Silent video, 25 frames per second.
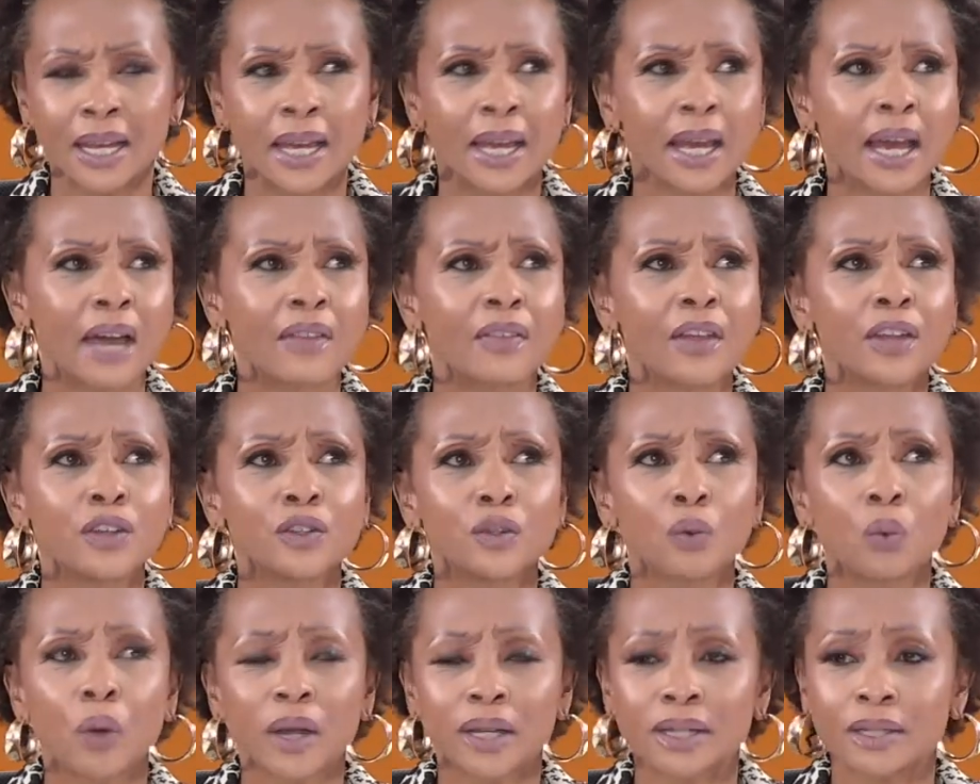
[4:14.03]
And then you
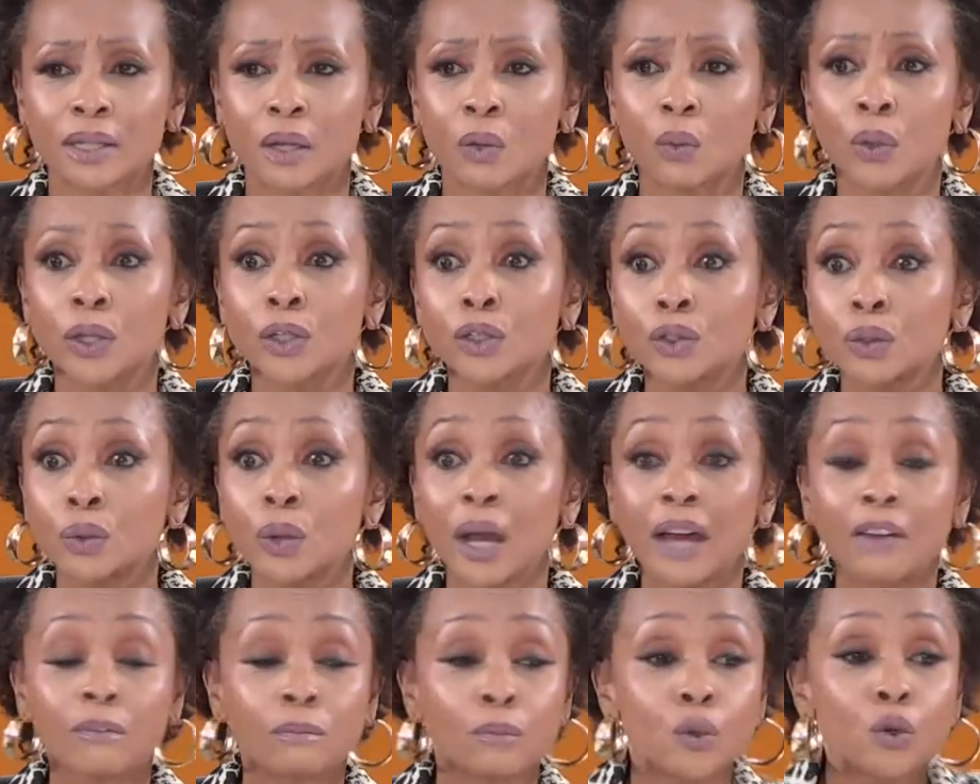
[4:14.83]
wonder when you
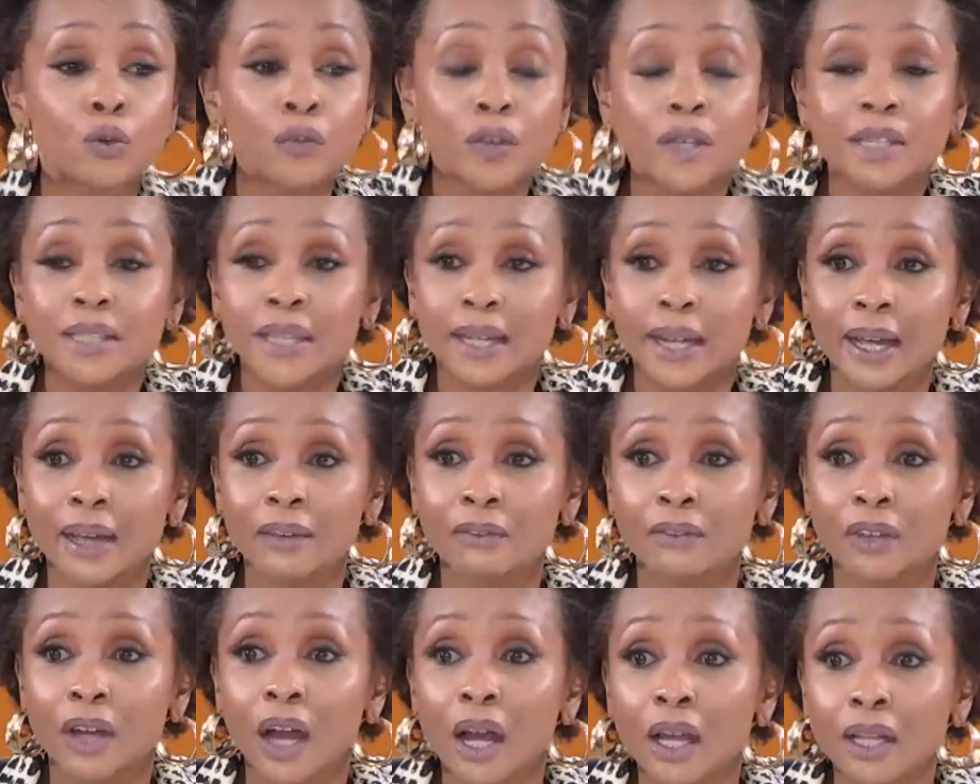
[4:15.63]
have movies that
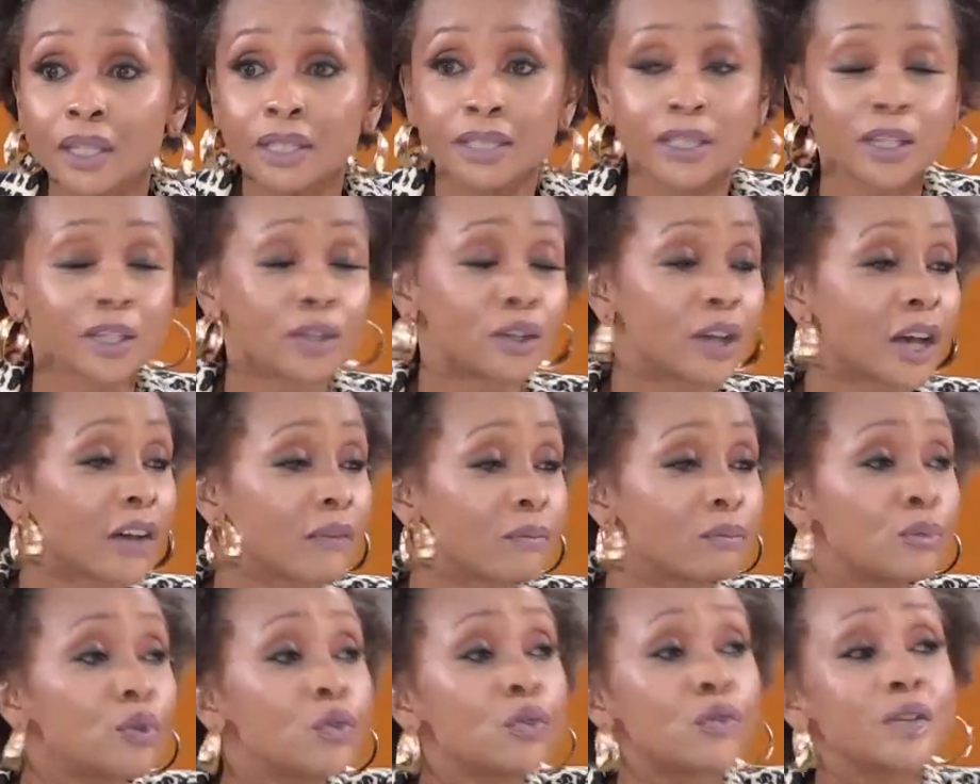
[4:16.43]
have guns and you have
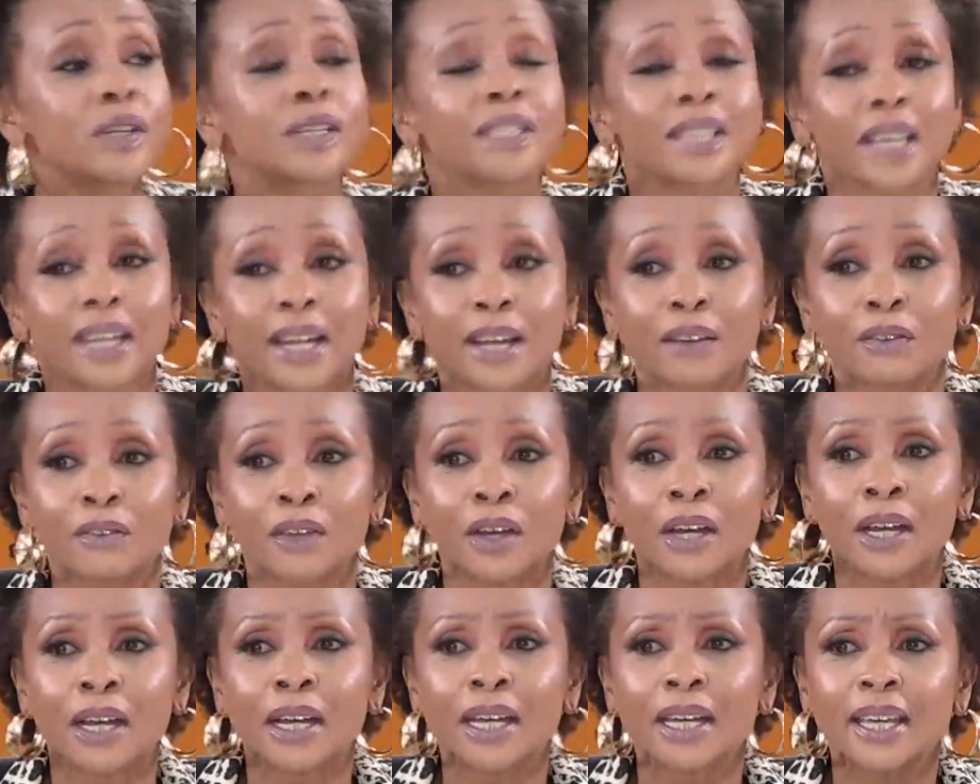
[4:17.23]
movies that have
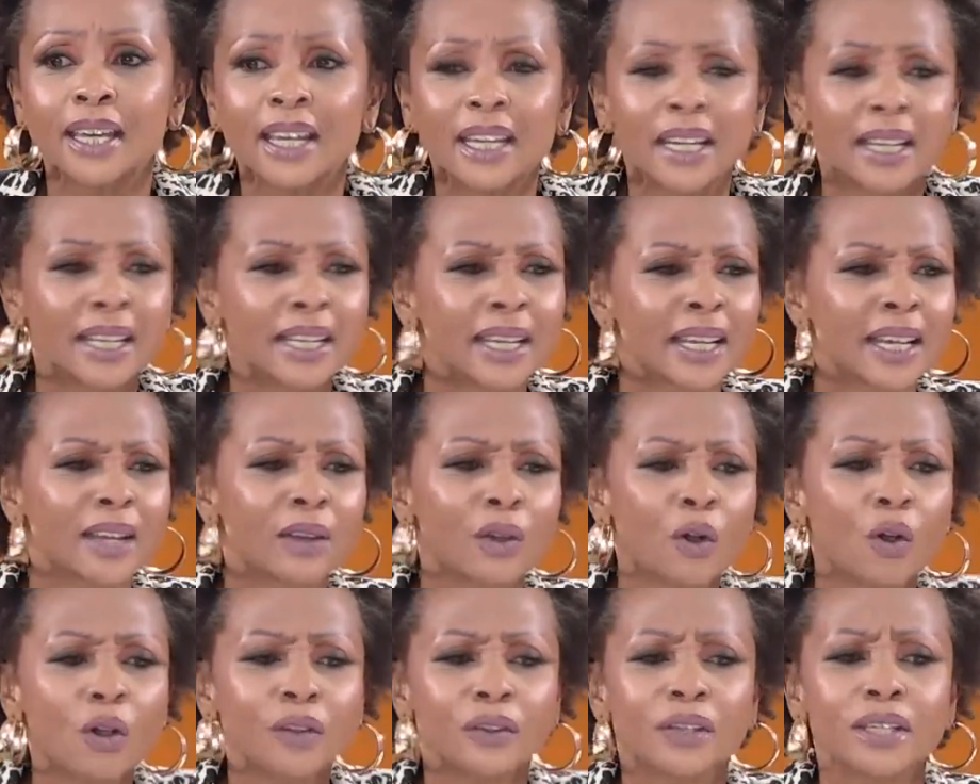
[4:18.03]
killing and
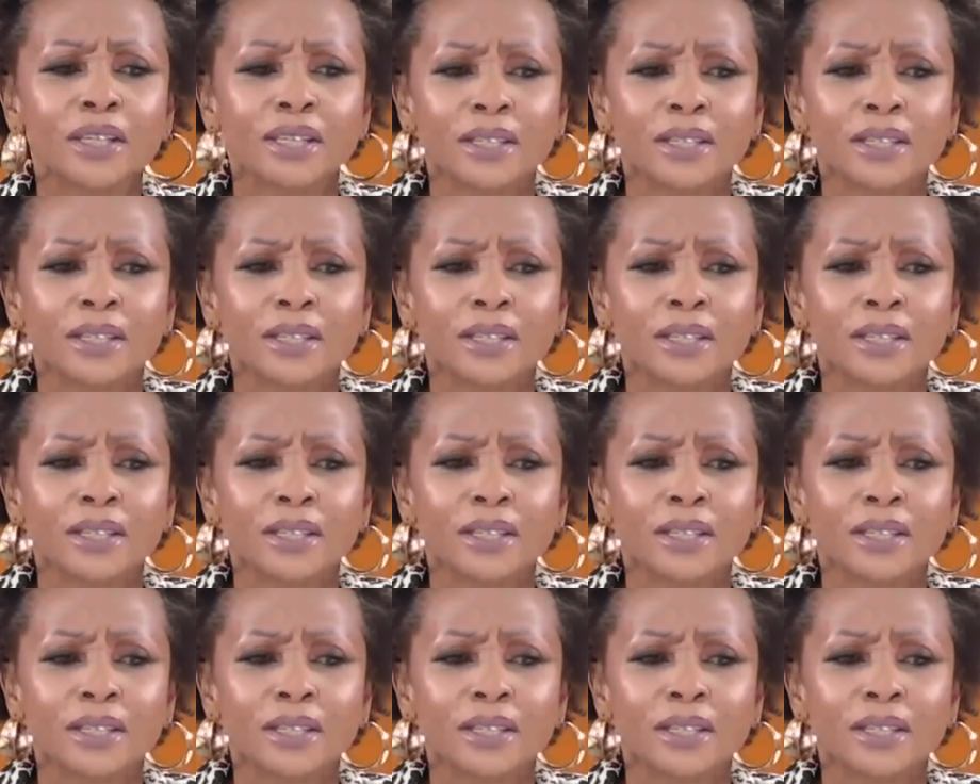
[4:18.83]
all this mm.